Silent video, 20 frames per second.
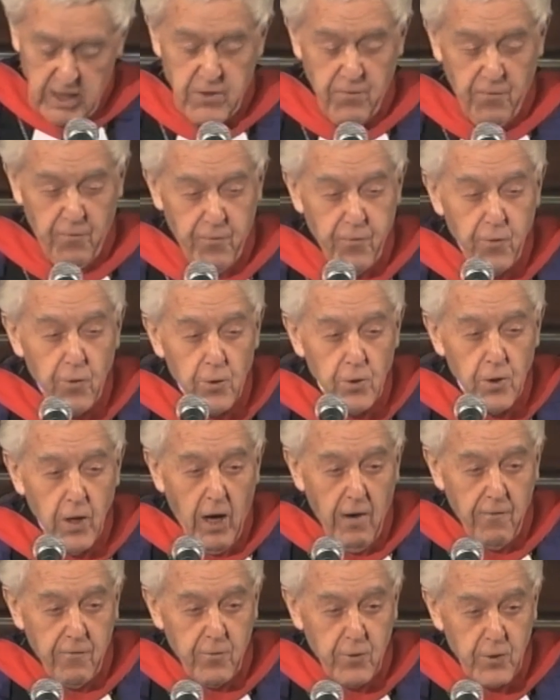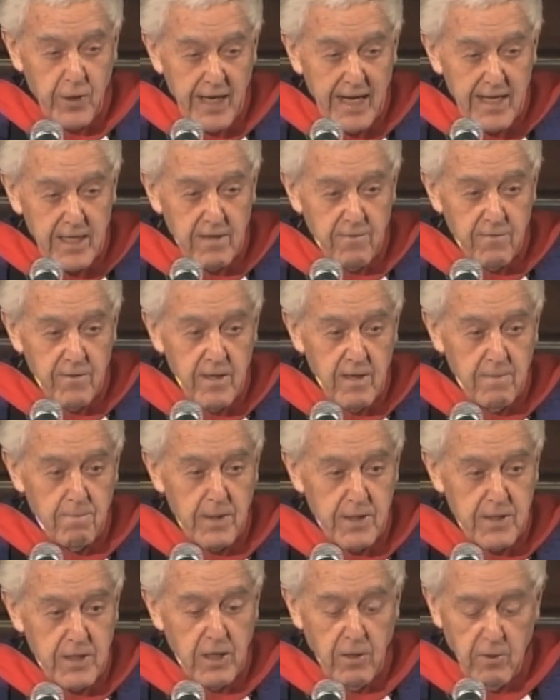full of creative
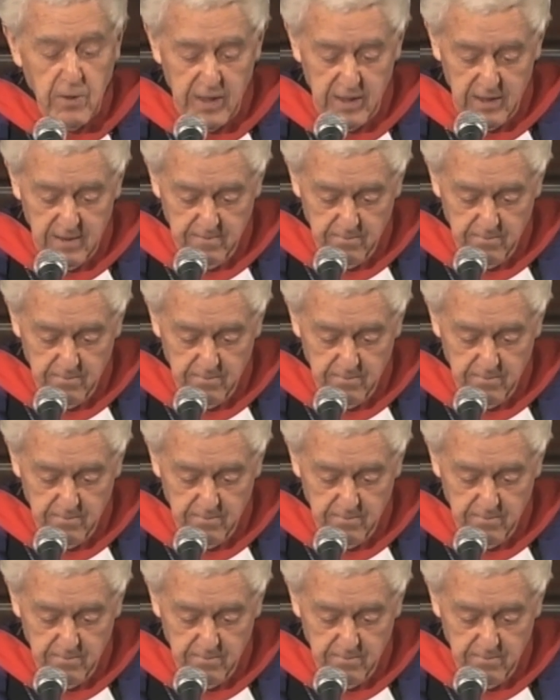material.